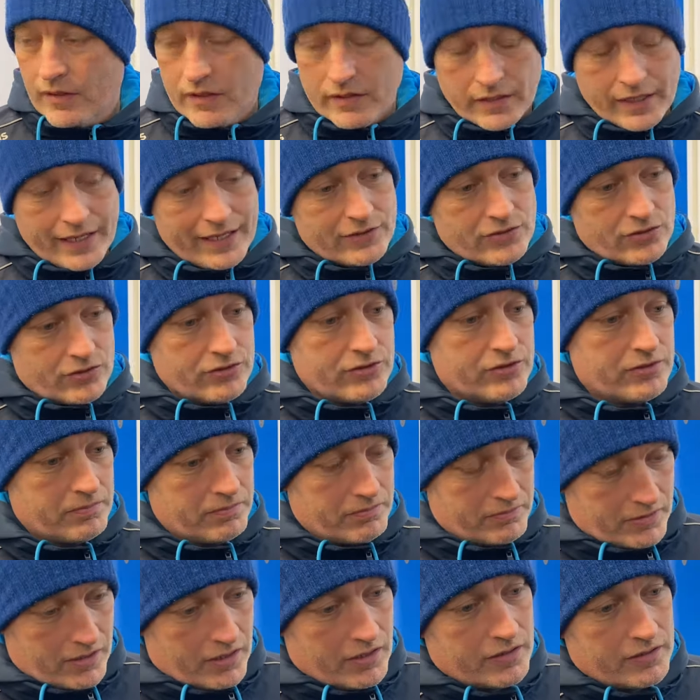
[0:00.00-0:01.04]
Yeah, just
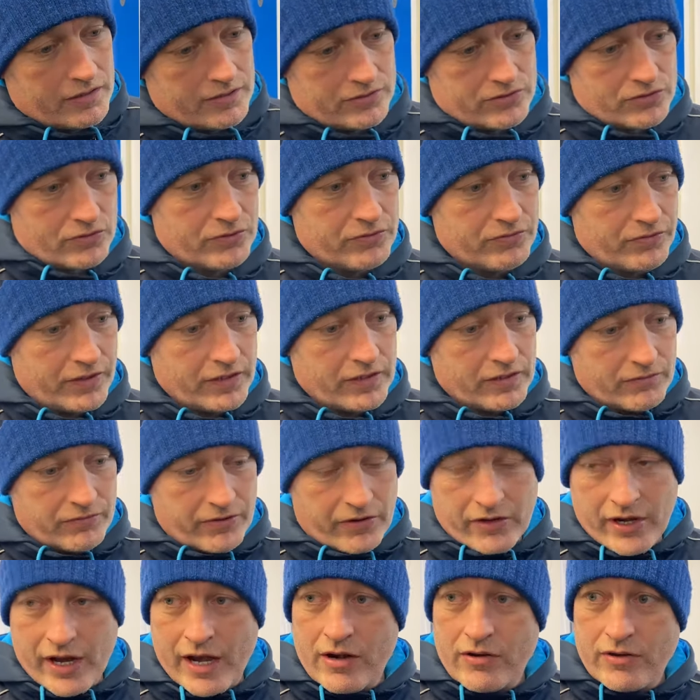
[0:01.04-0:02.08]
Cahill is just finding it
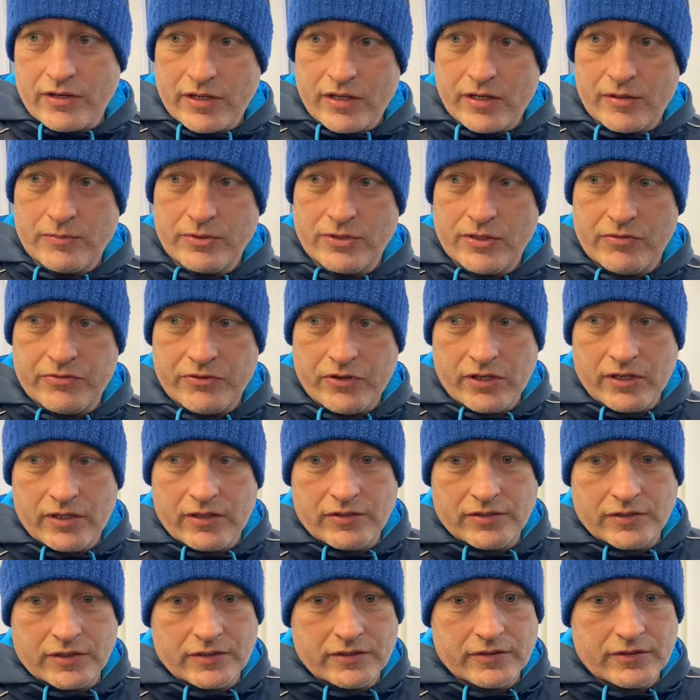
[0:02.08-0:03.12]
very hard to get himself
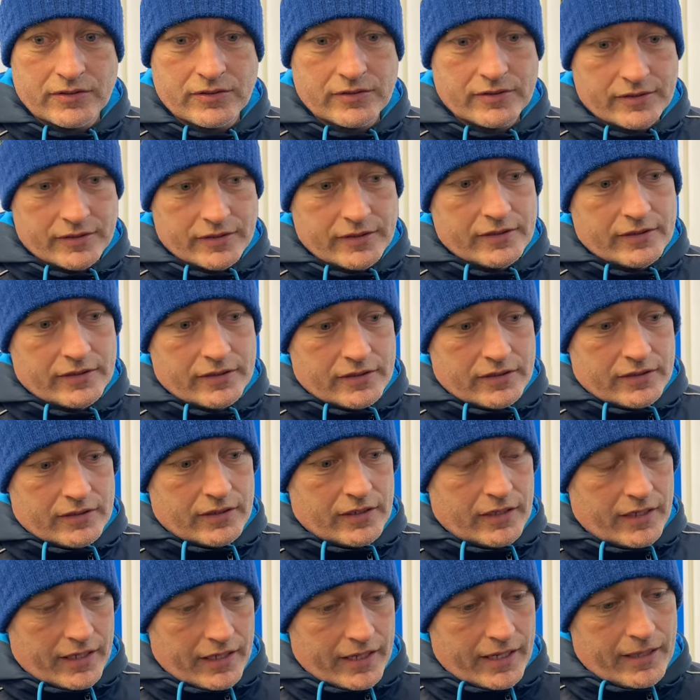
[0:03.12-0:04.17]
right, and
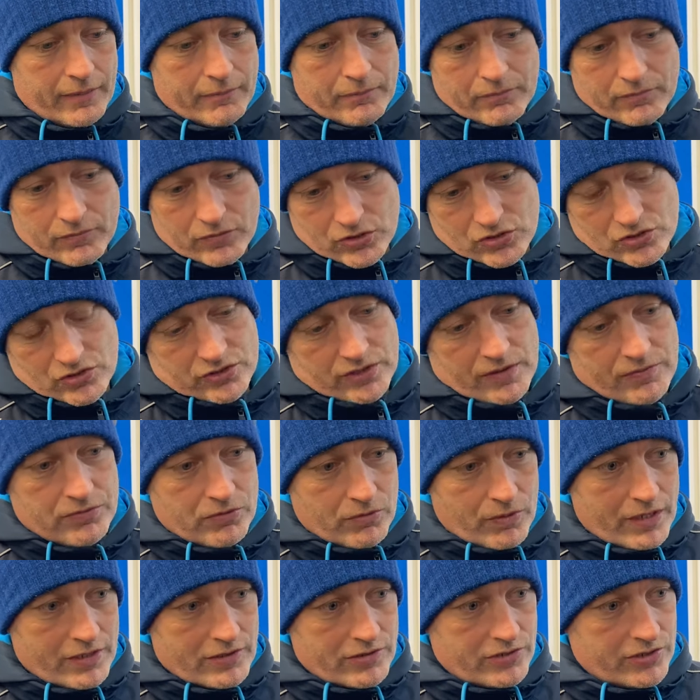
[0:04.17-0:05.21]
um, we'll just have to
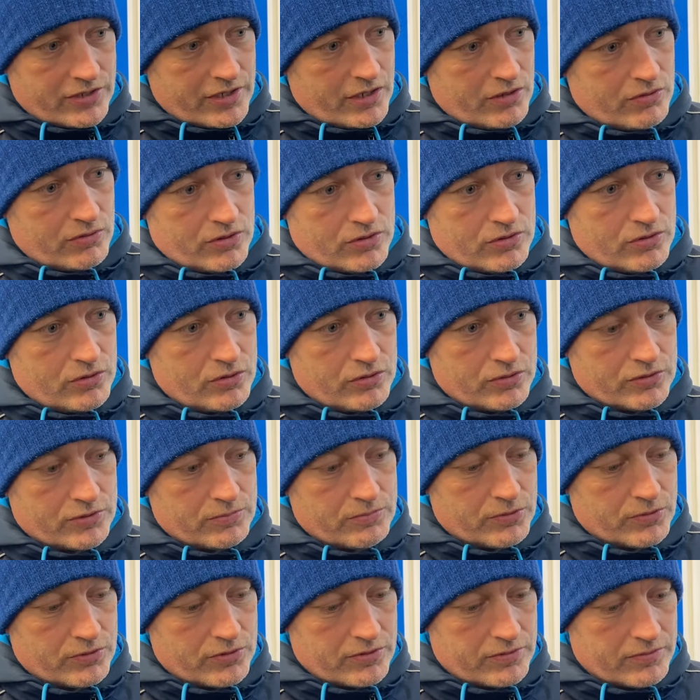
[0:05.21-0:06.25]
wait and see how it goes.
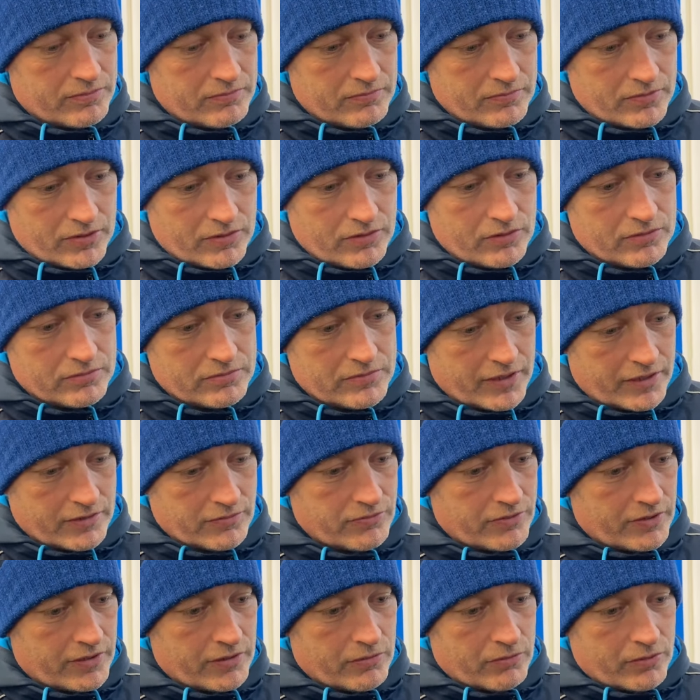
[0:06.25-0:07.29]
But you know,
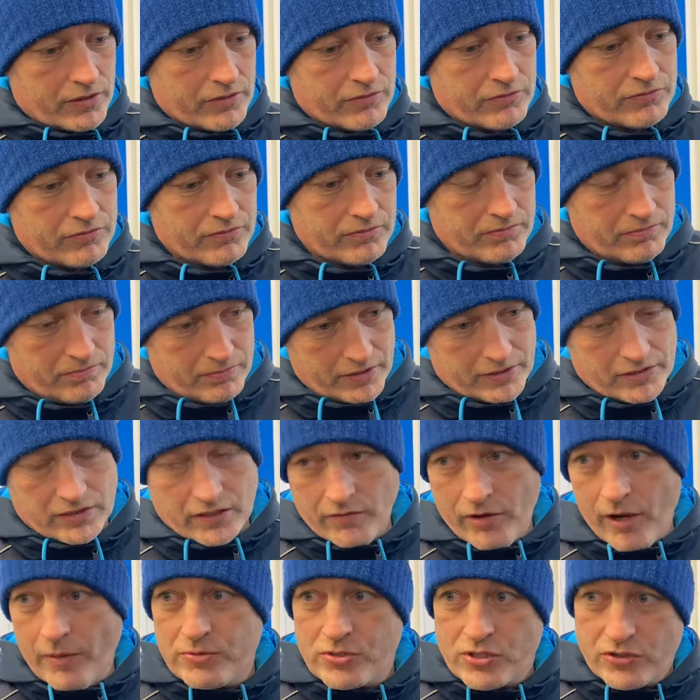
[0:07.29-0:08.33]
thankfully we have plenty of
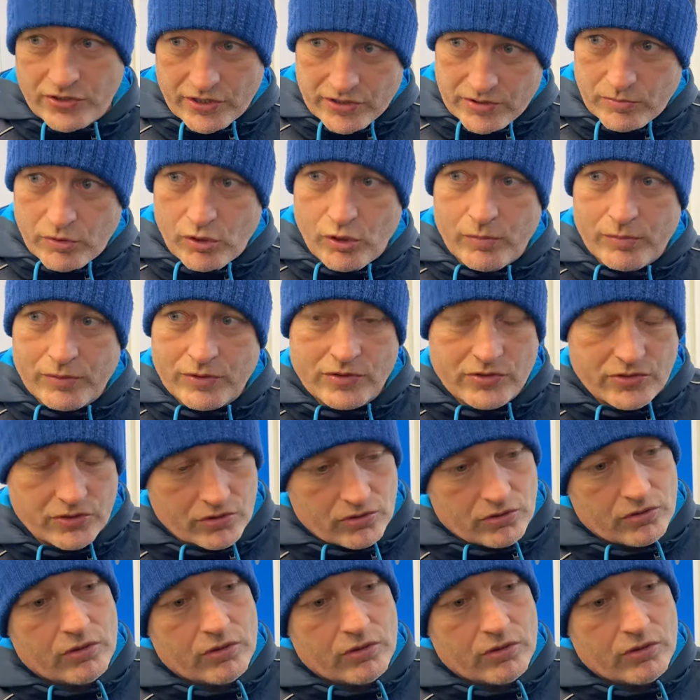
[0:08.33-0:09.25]
options at the moment. So